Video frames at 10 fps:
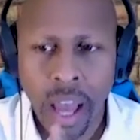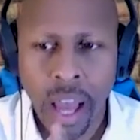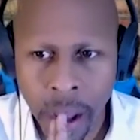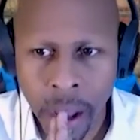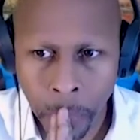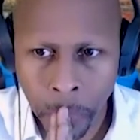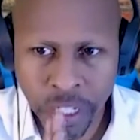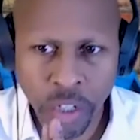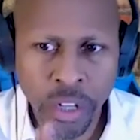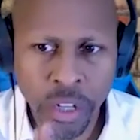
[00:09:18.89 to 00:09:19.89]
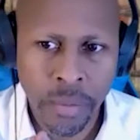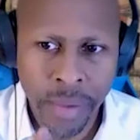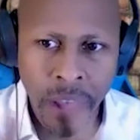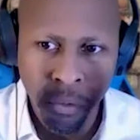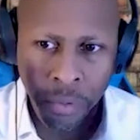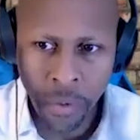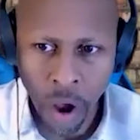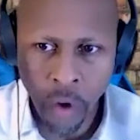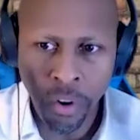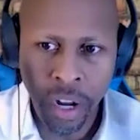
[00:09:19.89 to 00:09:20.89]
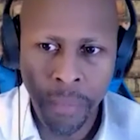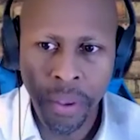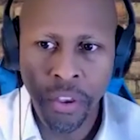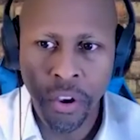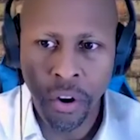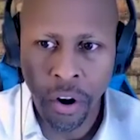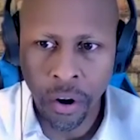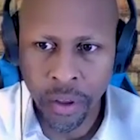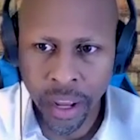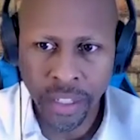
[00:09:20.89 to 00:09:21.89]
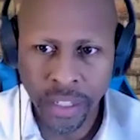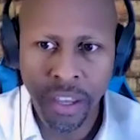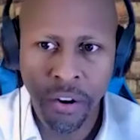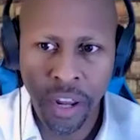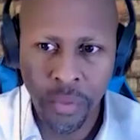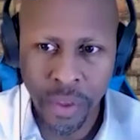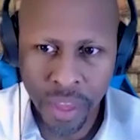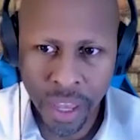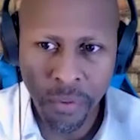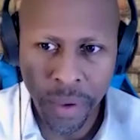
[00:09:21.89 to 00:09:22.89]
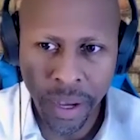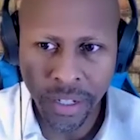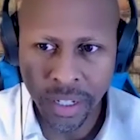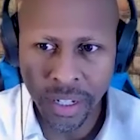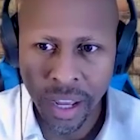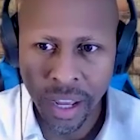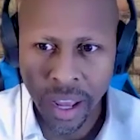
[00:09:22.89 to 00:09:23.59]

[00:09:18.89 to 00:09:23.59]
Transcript: But you talked about overcoming your insecurity with information.